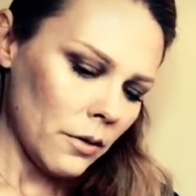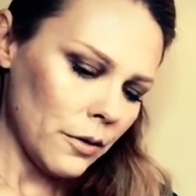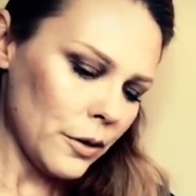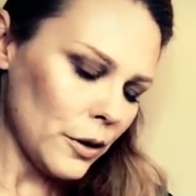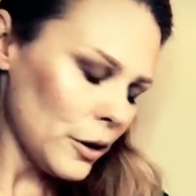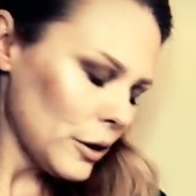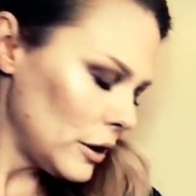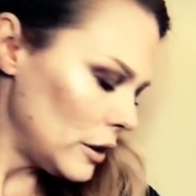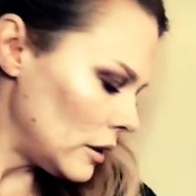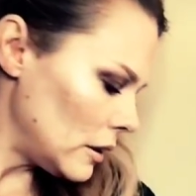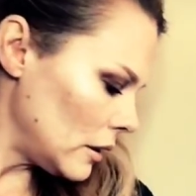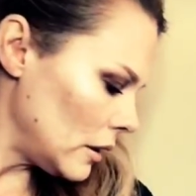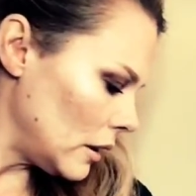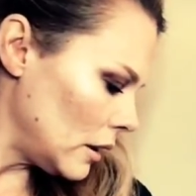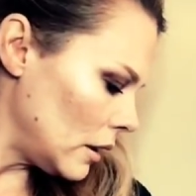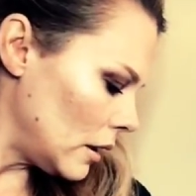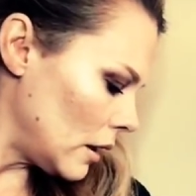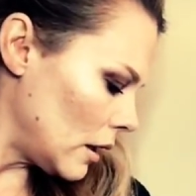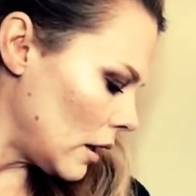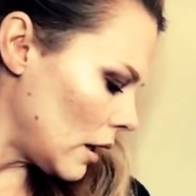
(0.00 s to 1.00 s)
first,
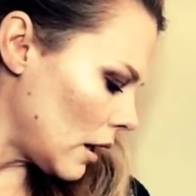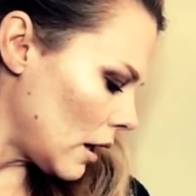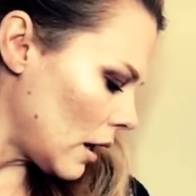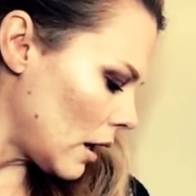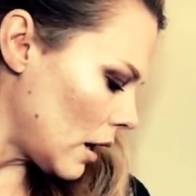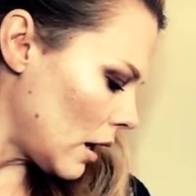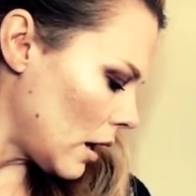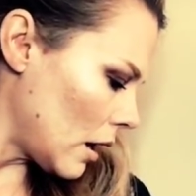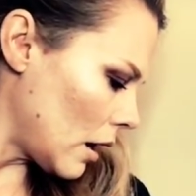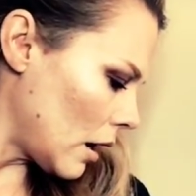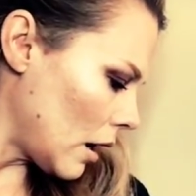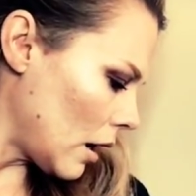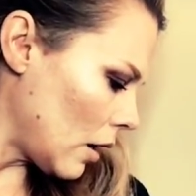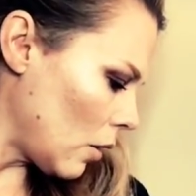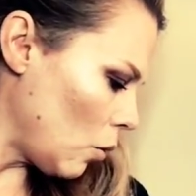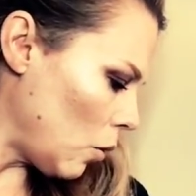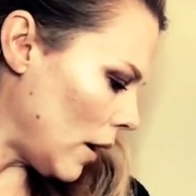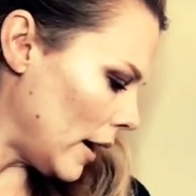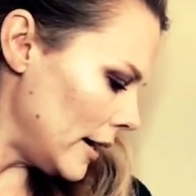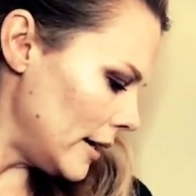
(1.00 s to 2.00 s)

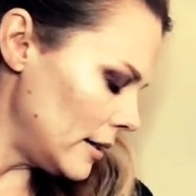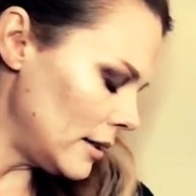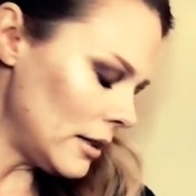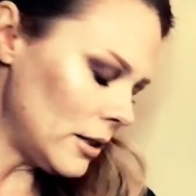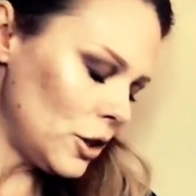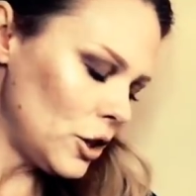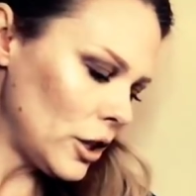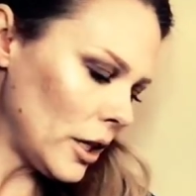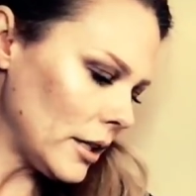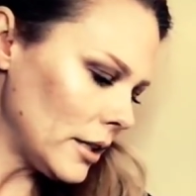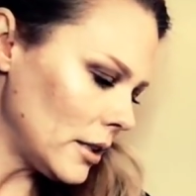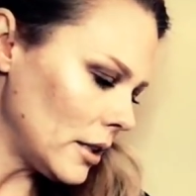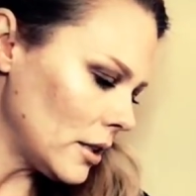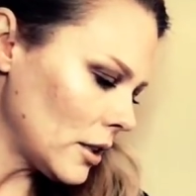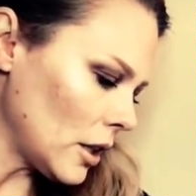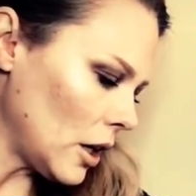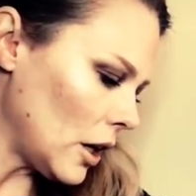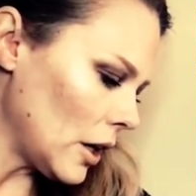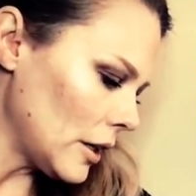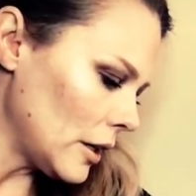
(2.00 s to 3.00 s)
why is this
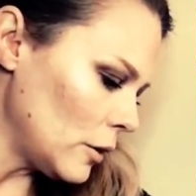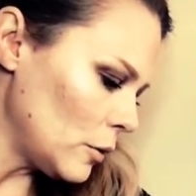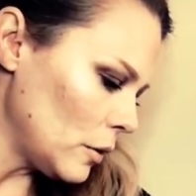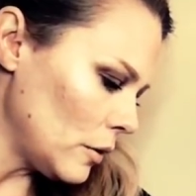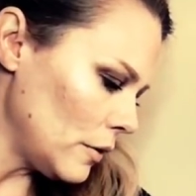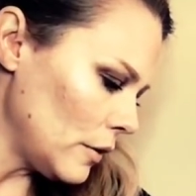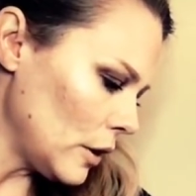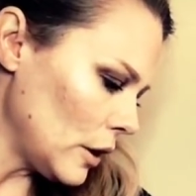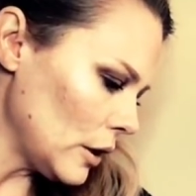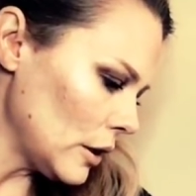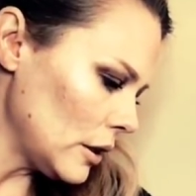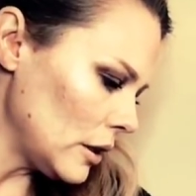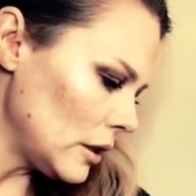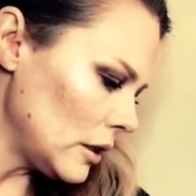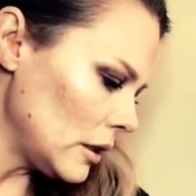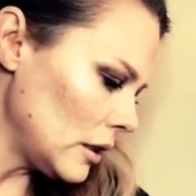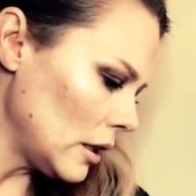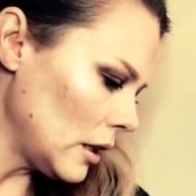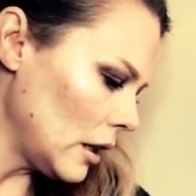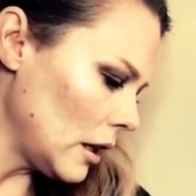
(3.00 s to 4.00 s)
Justice card in reverse?
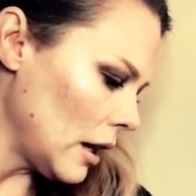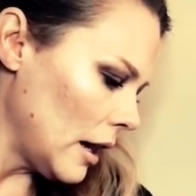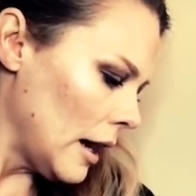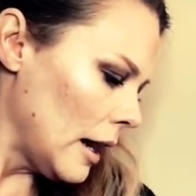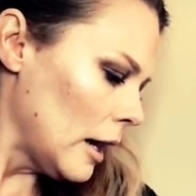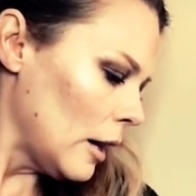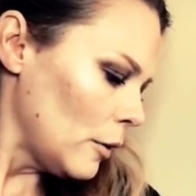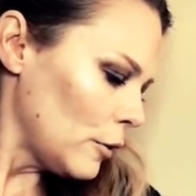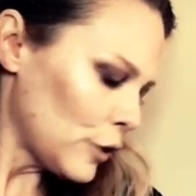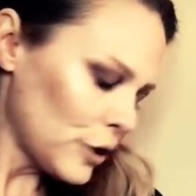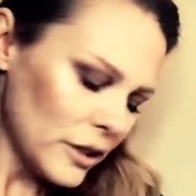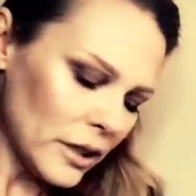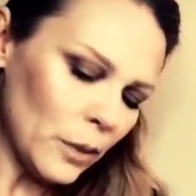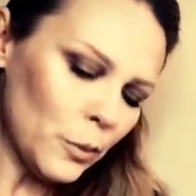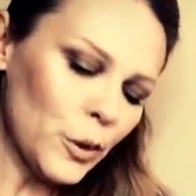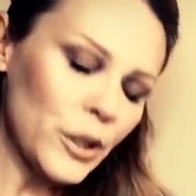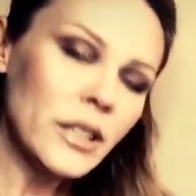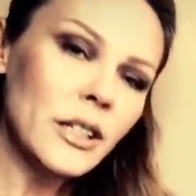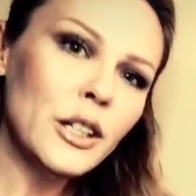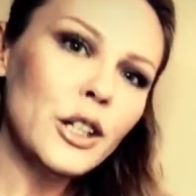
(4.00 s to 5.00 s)
For
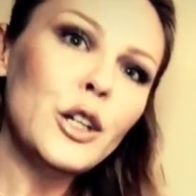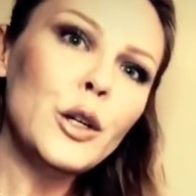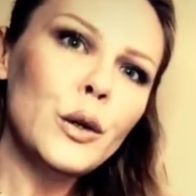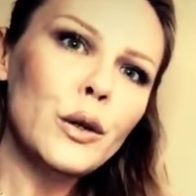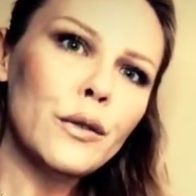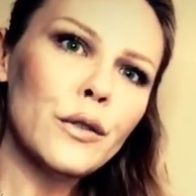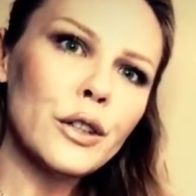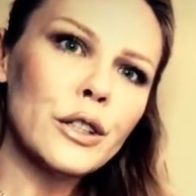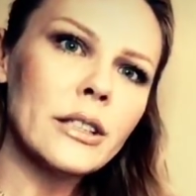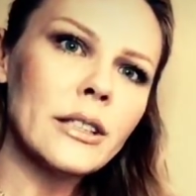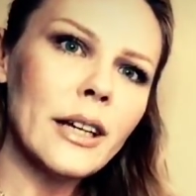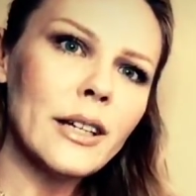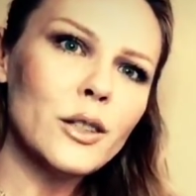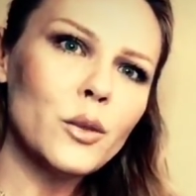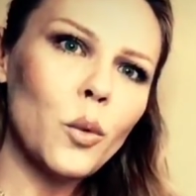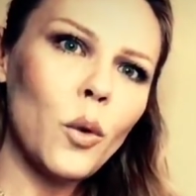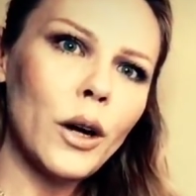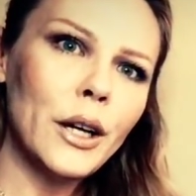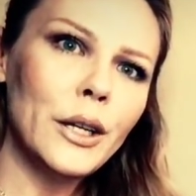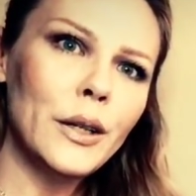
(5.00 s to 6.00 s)
some reason, the universe
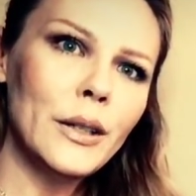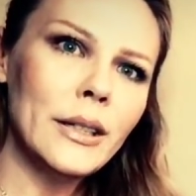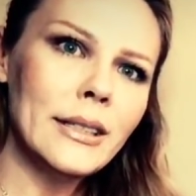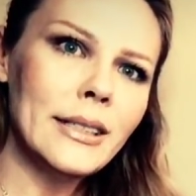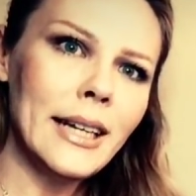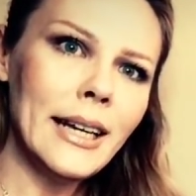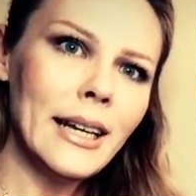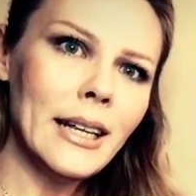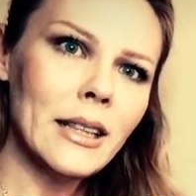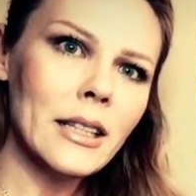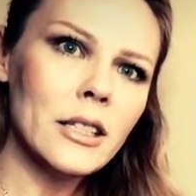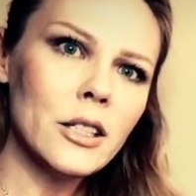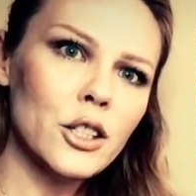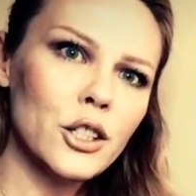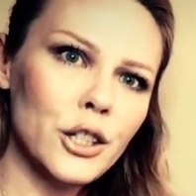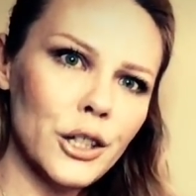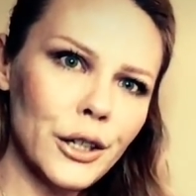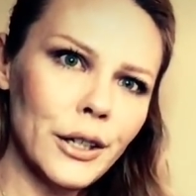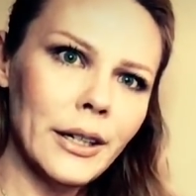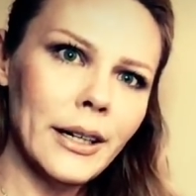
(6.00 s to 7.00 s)
does want you to take this
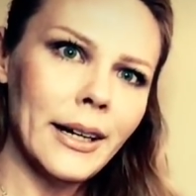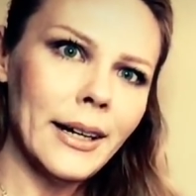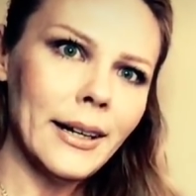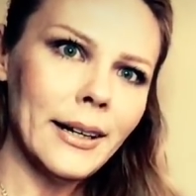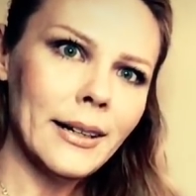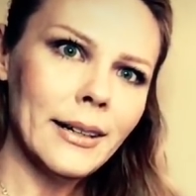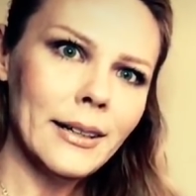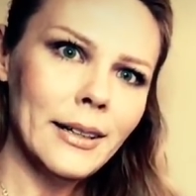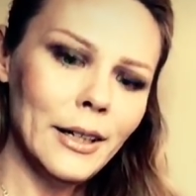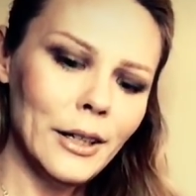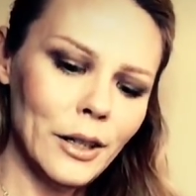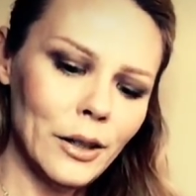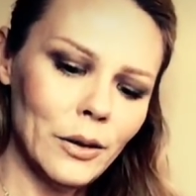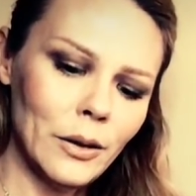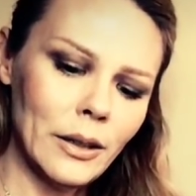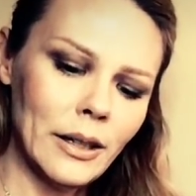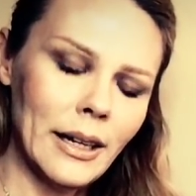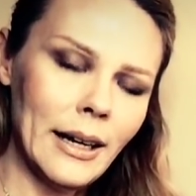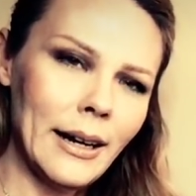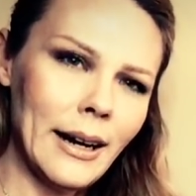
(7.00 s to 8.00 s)
journey, you know,
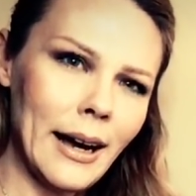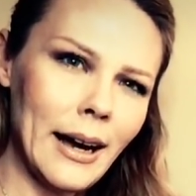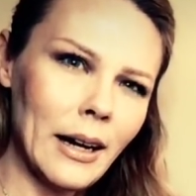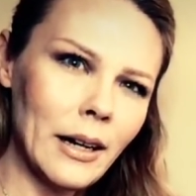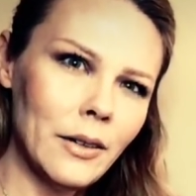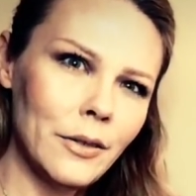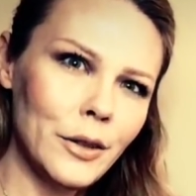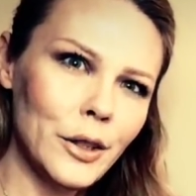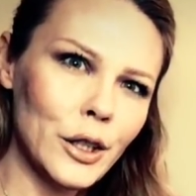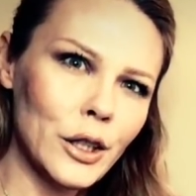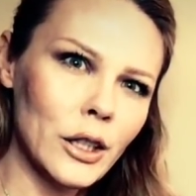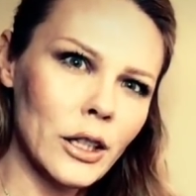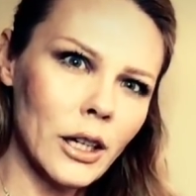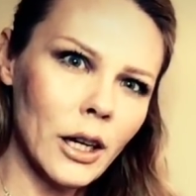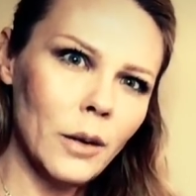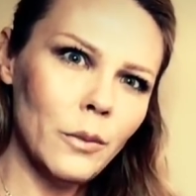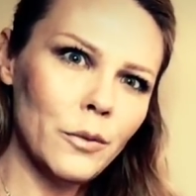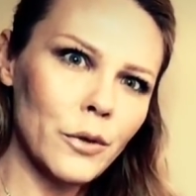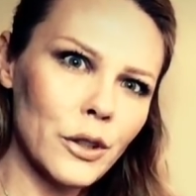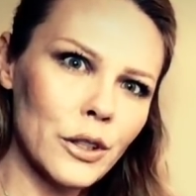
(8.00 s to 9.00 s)
and get out of your
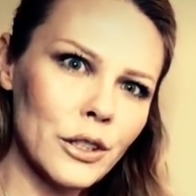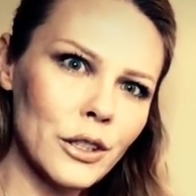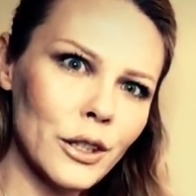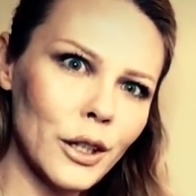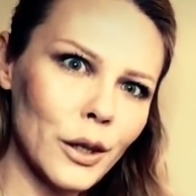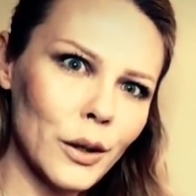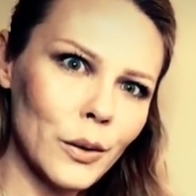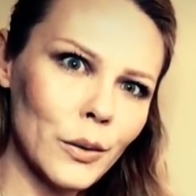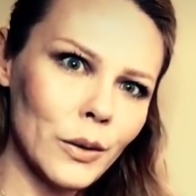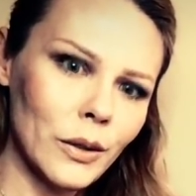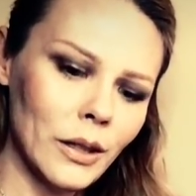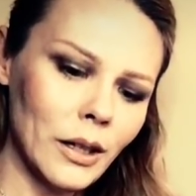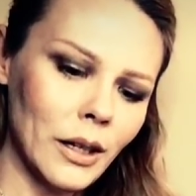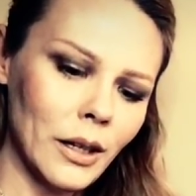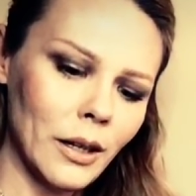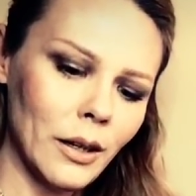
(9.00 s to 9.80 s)
comfort zone.